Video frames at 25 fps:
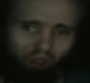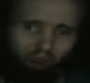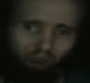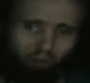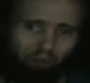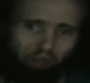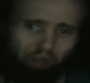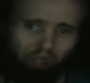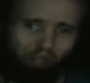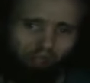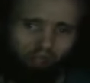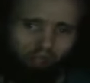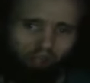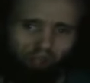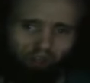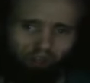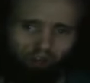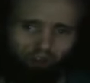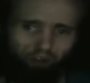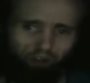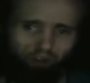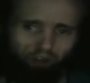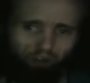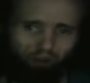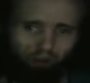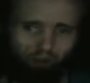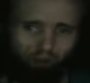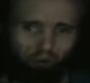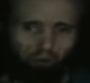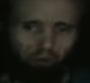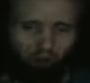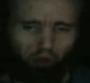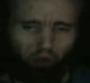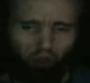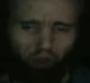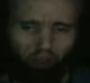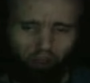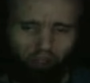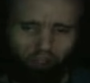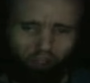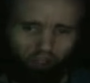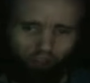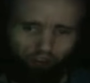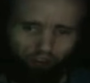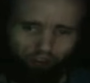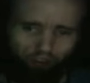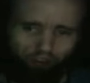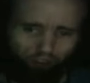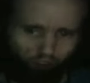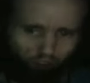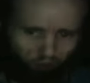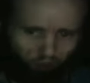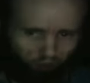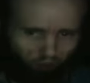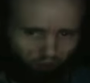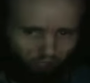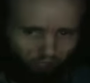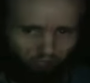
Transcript: Because Marty is just like